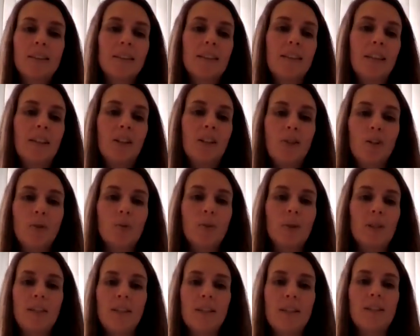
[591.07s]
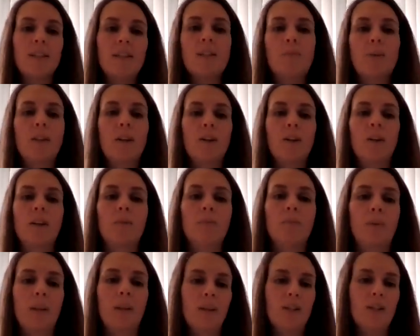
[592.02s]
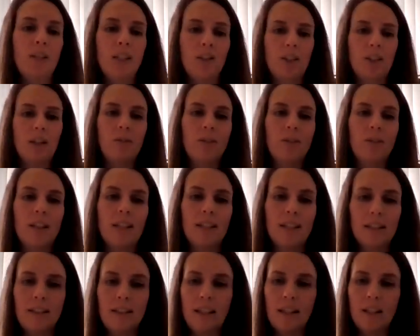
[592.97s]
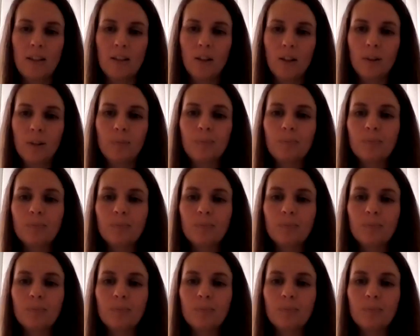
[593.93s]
They'll say, could you show us this week, or can you teach us how to do this in Seesaw?